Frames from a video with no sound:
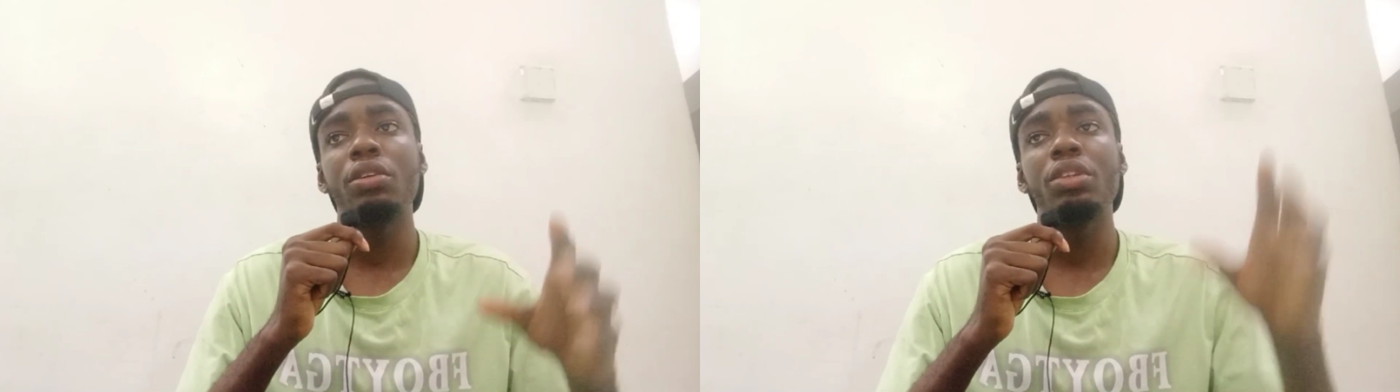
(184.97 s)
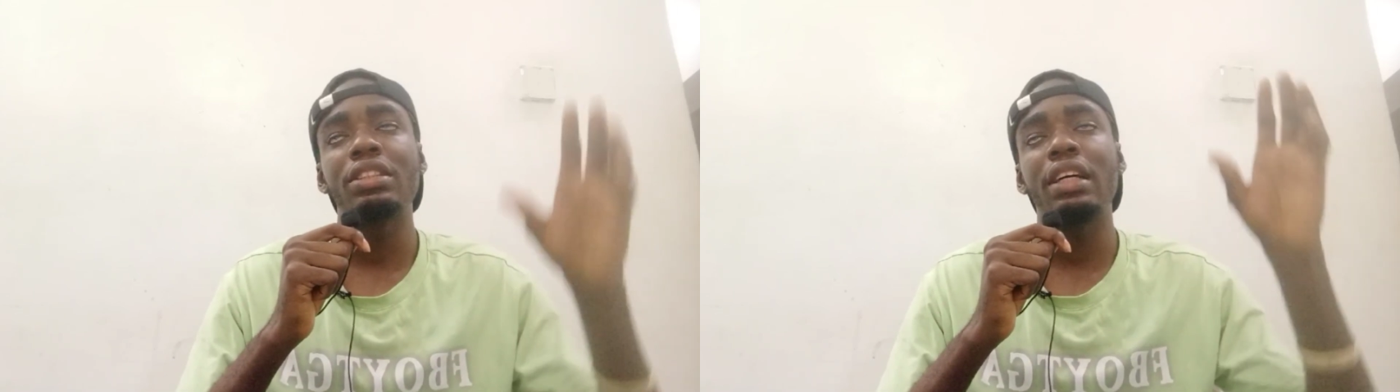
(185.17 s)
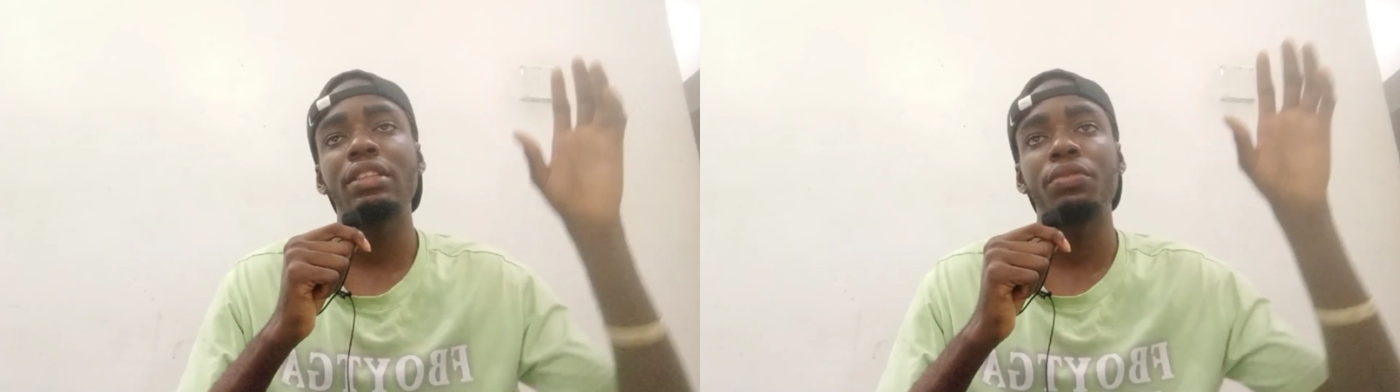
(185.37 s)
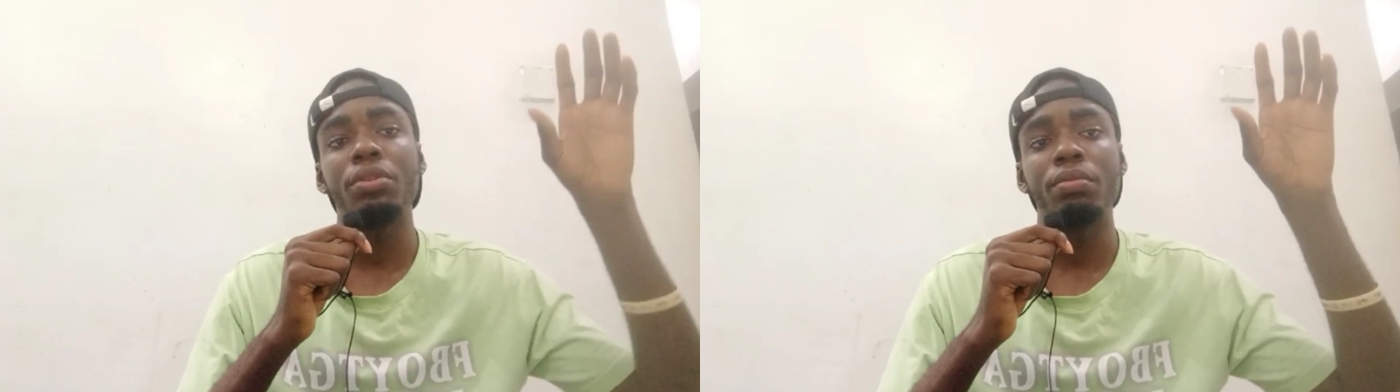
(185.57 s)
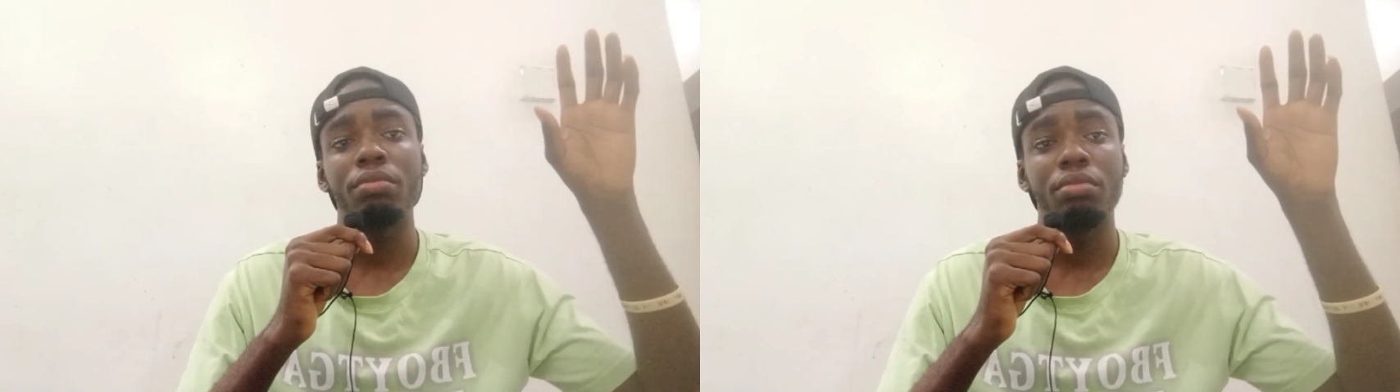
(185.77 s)
starts
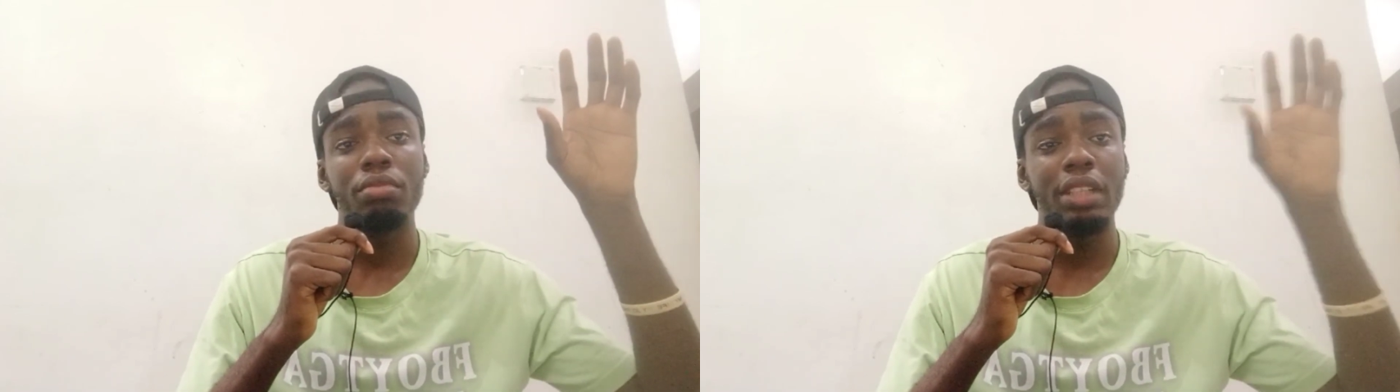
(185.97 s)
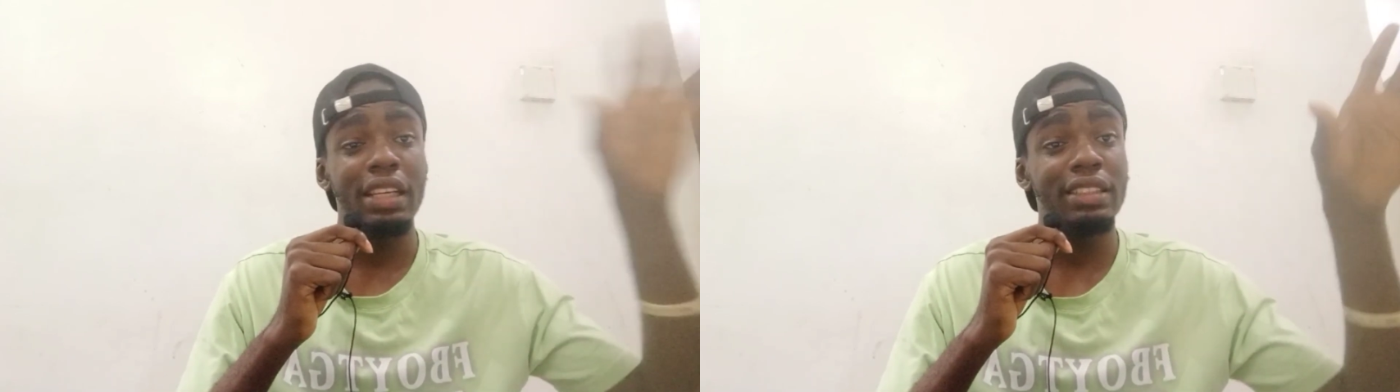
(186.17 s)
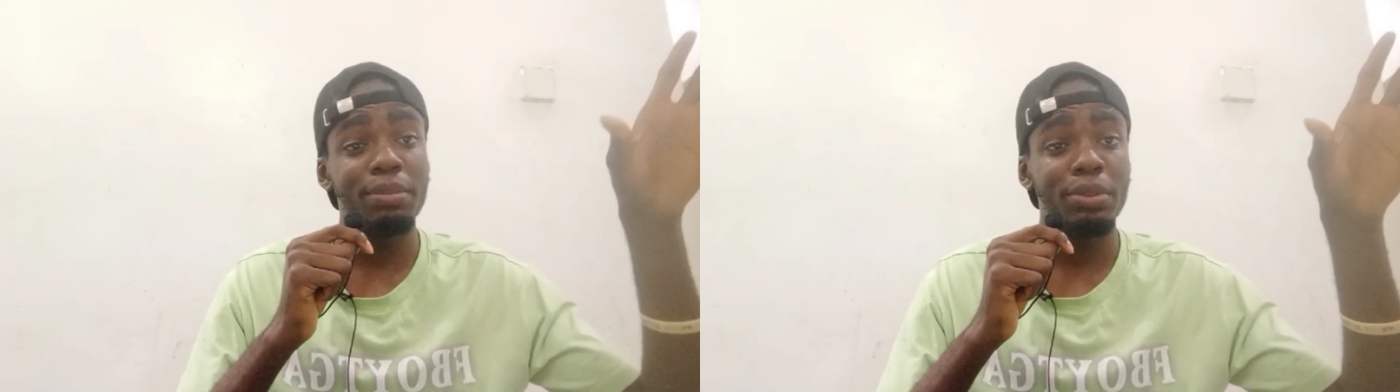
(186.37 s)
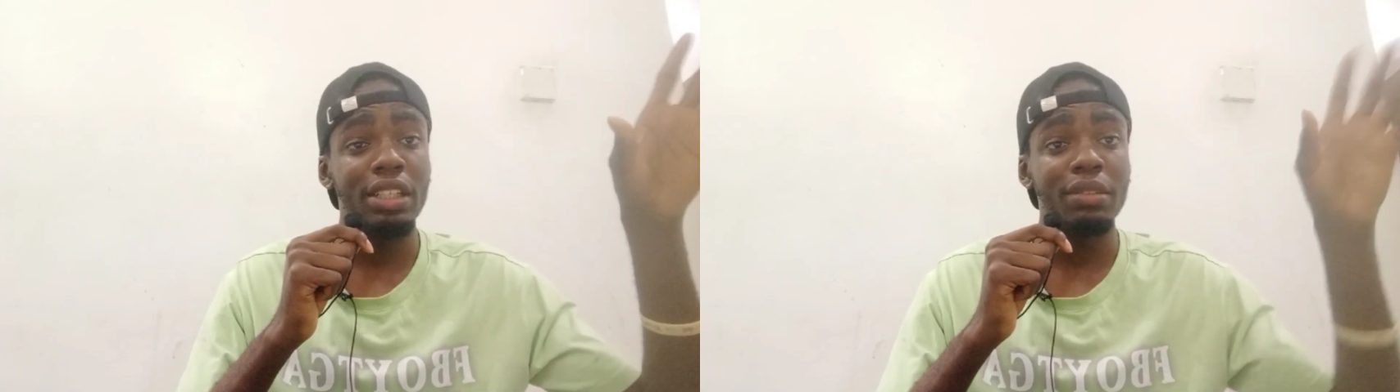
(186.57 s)
from 8 p.m.